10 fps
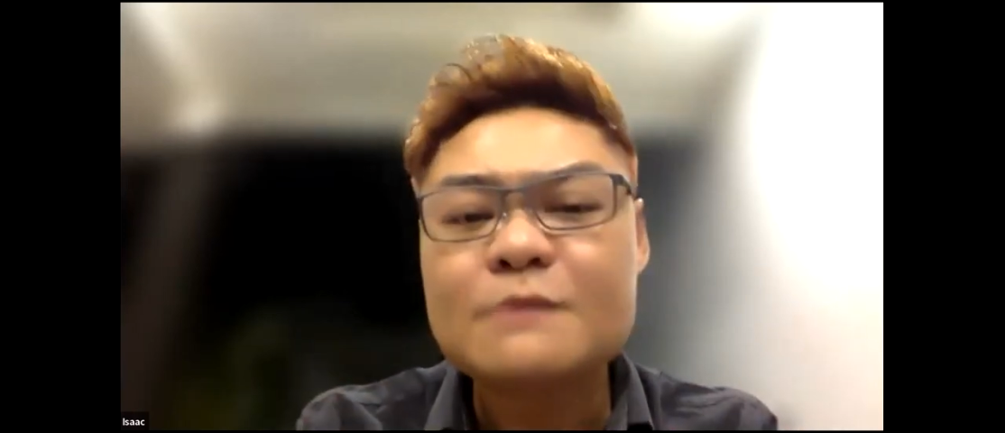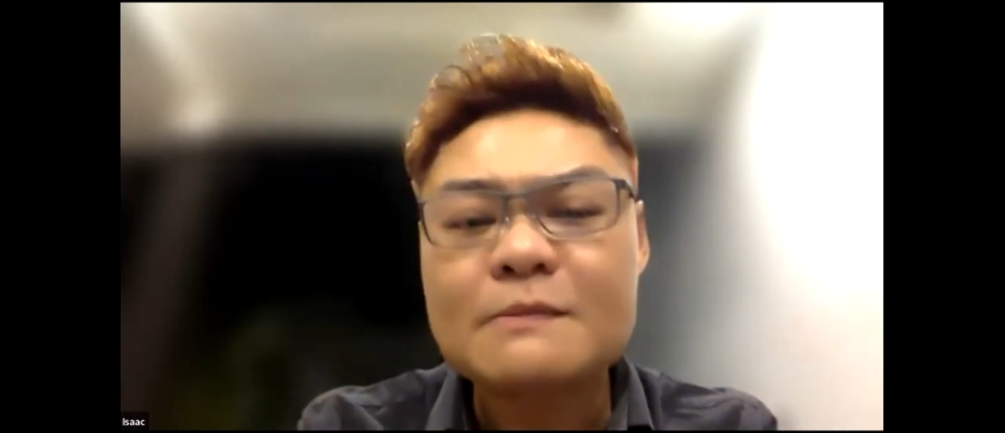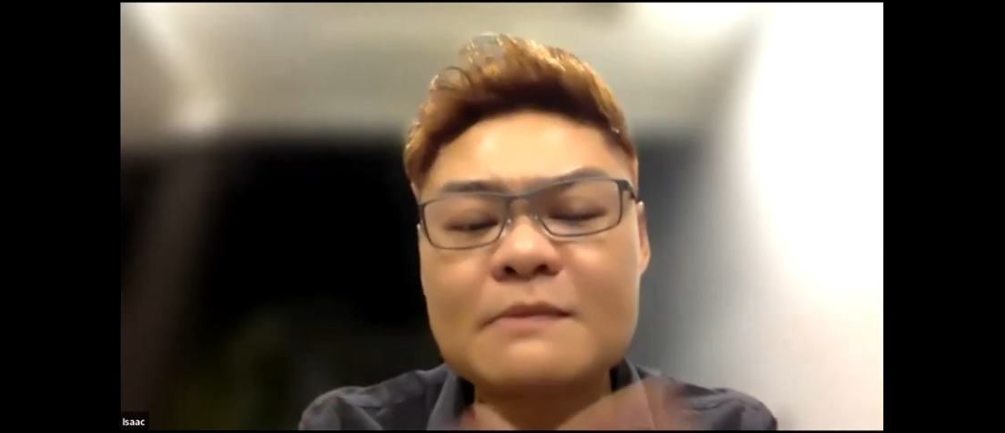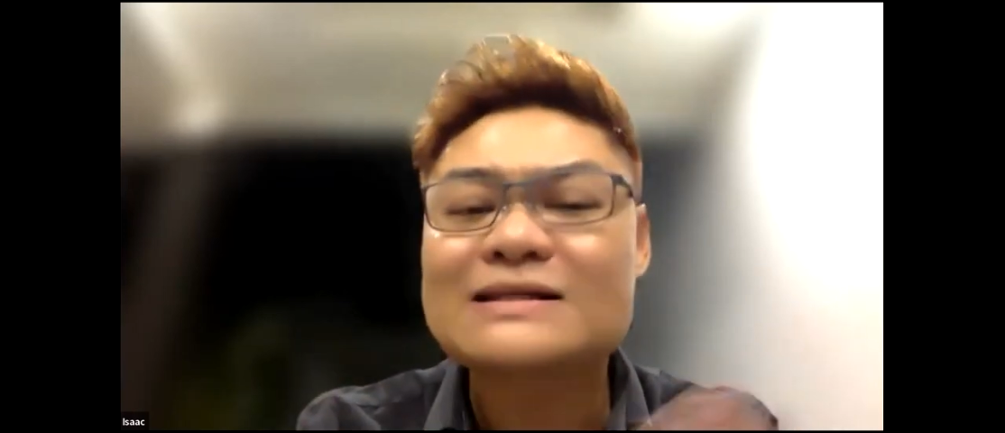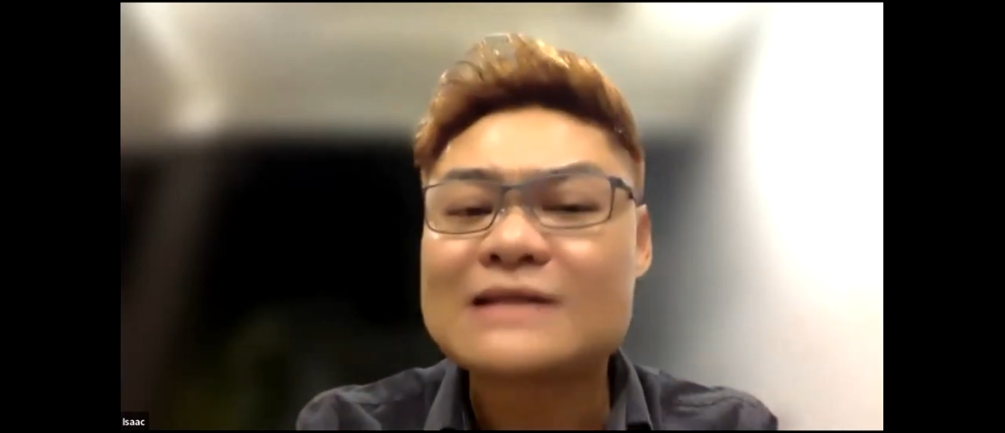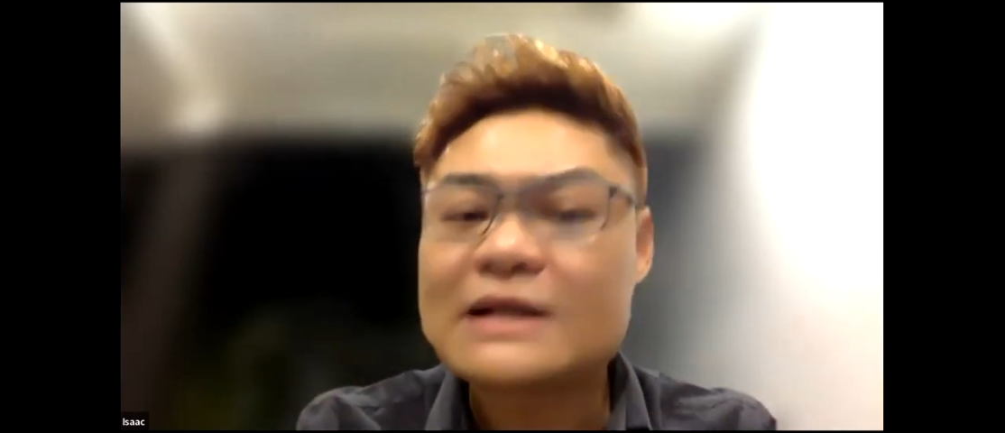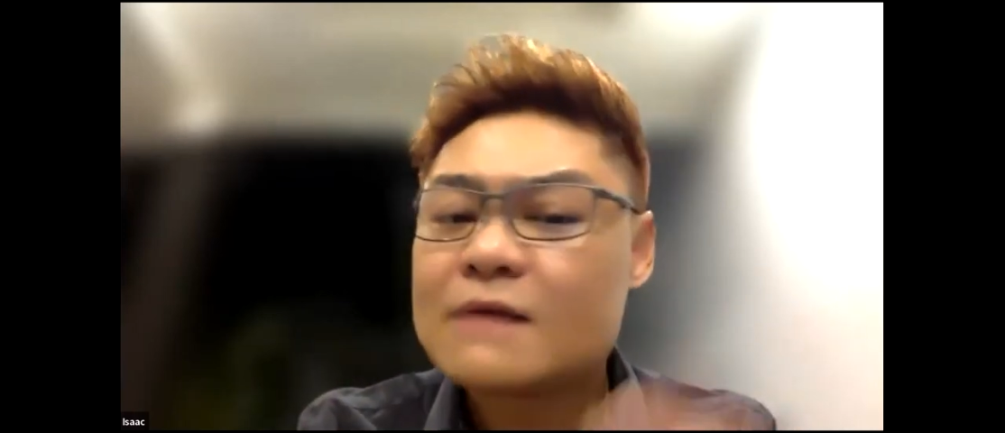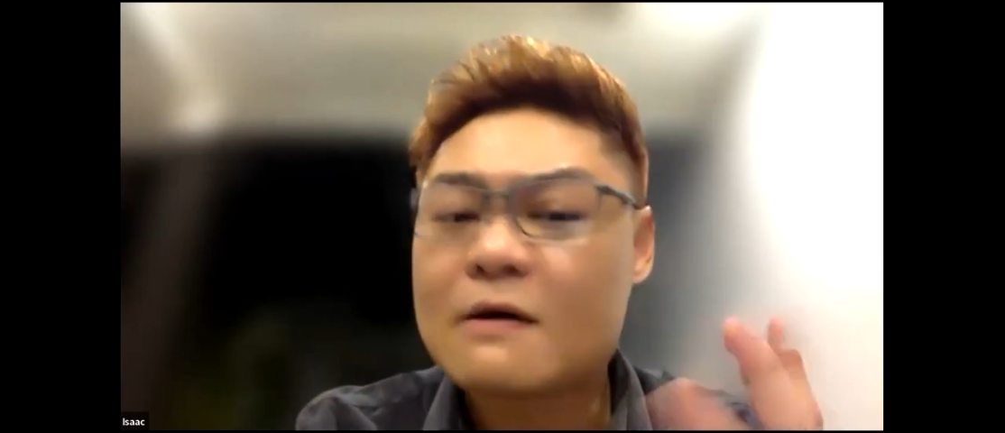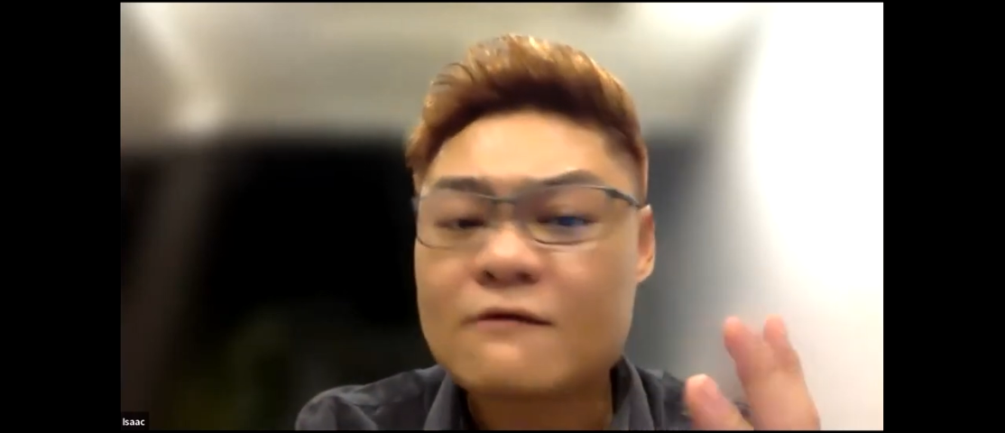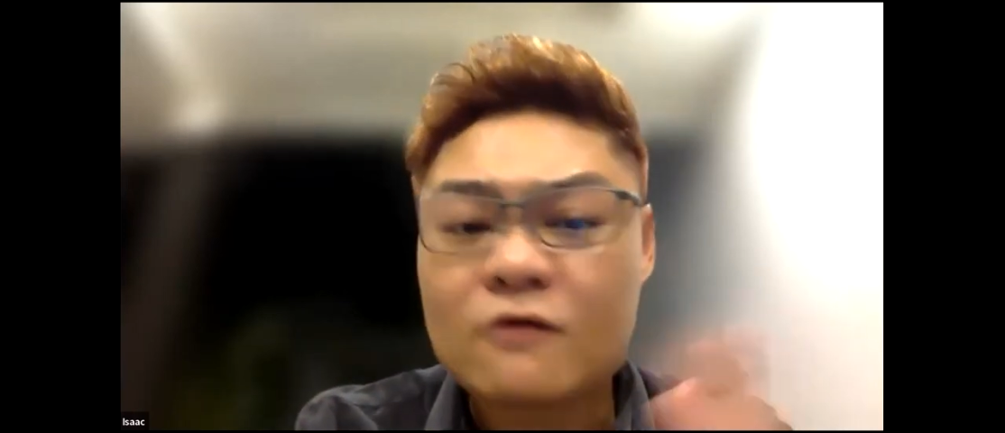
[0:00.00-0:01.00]
people are selling
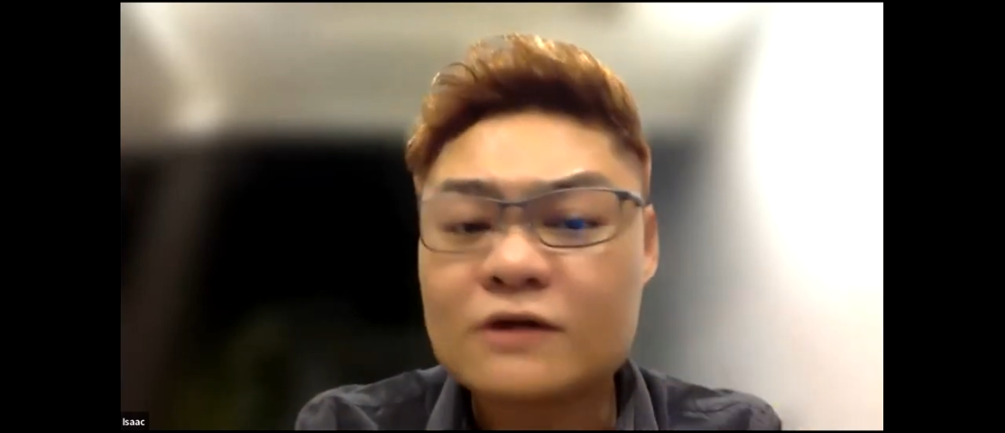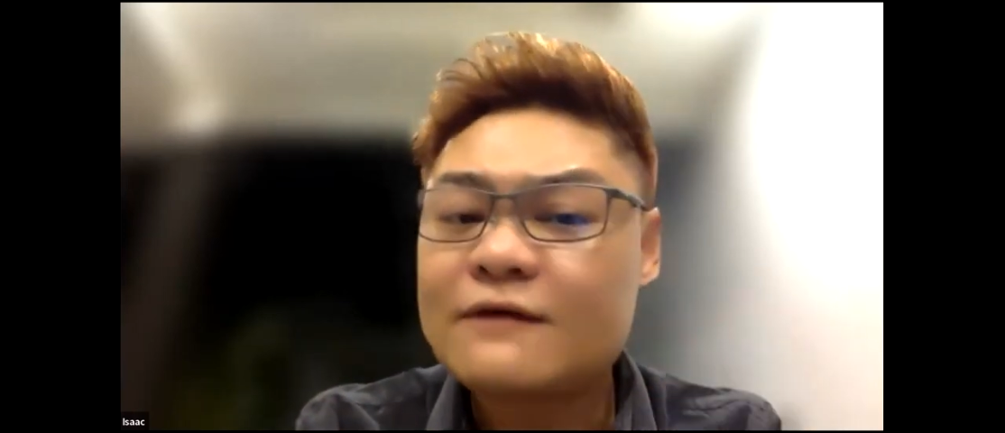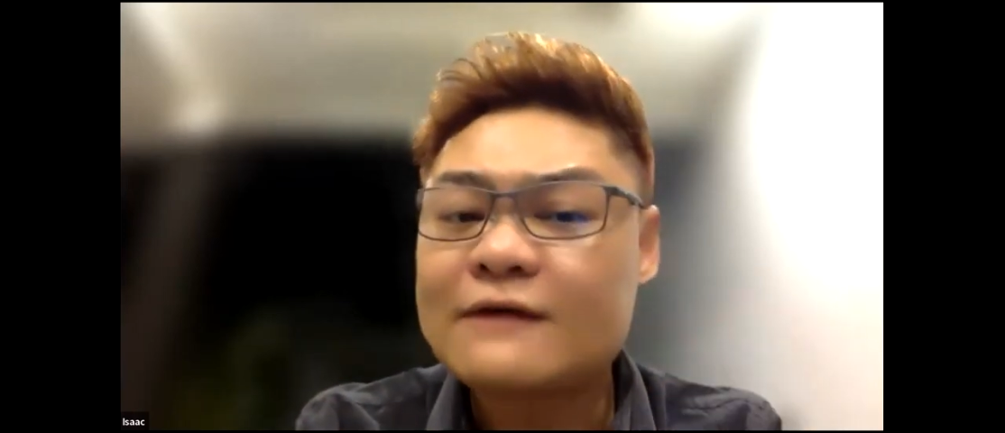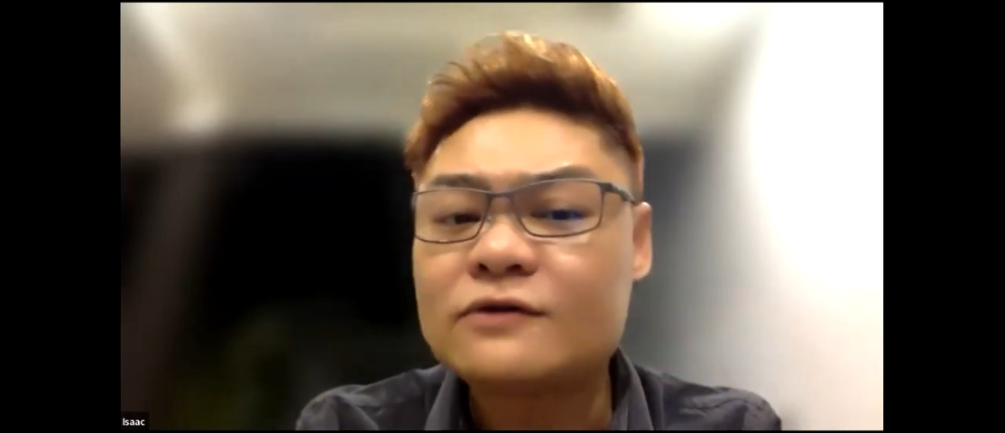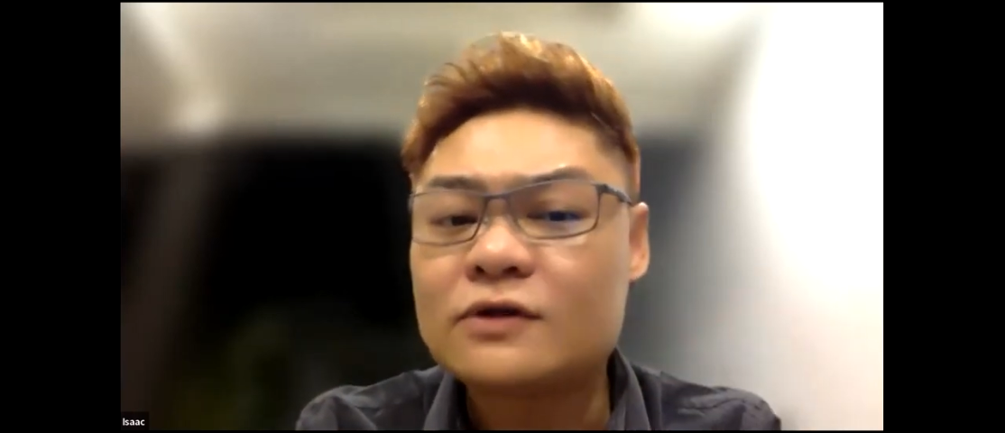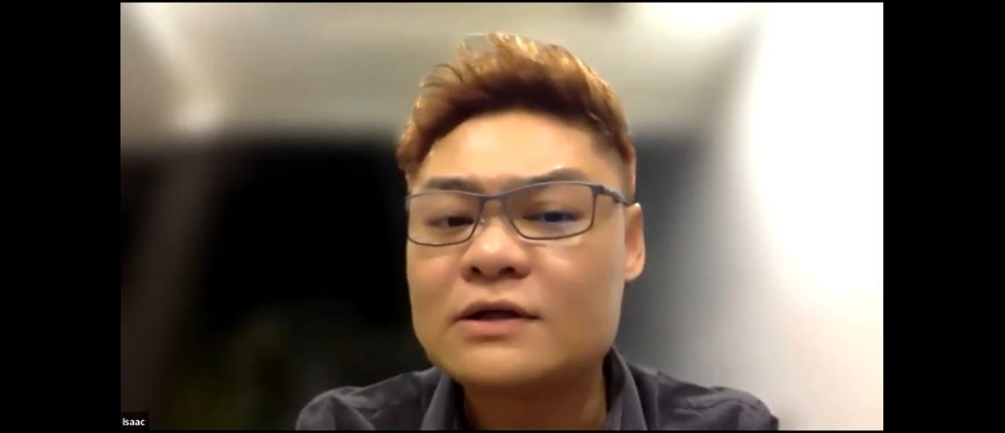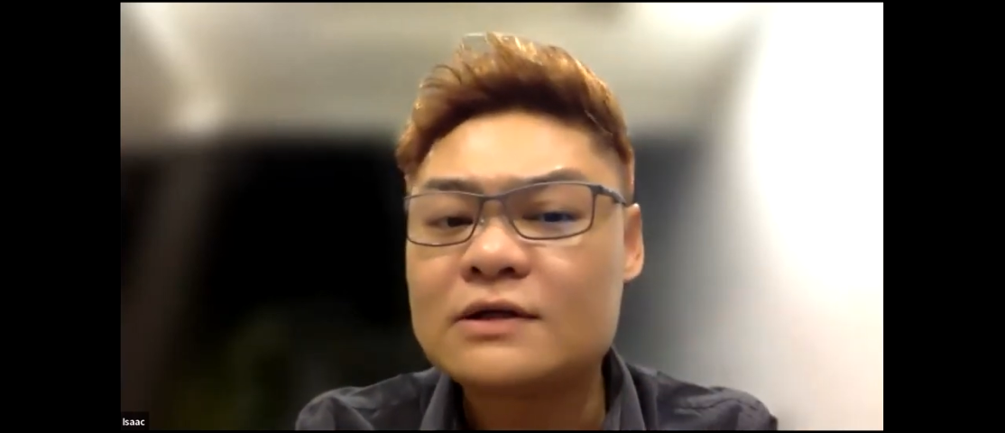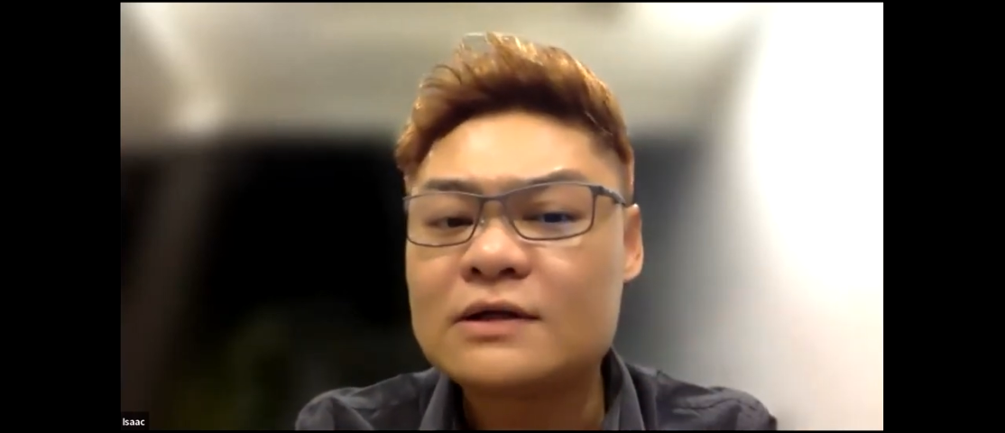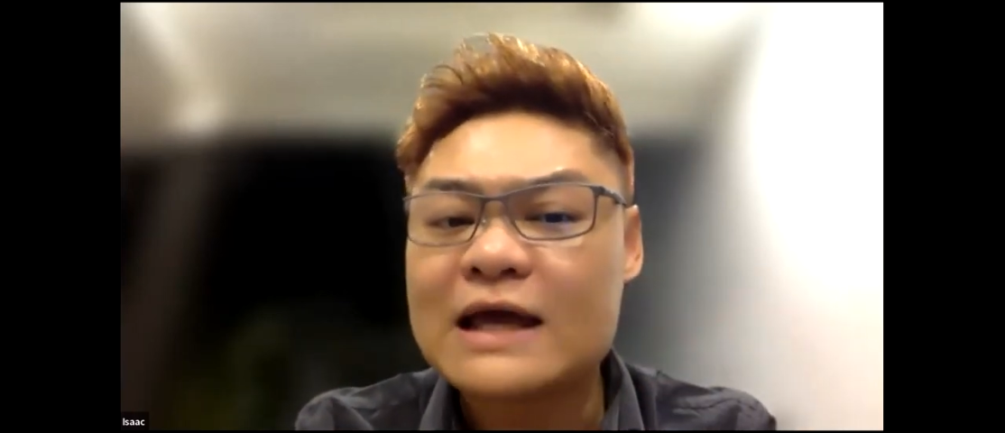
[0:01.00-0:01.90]
about $45,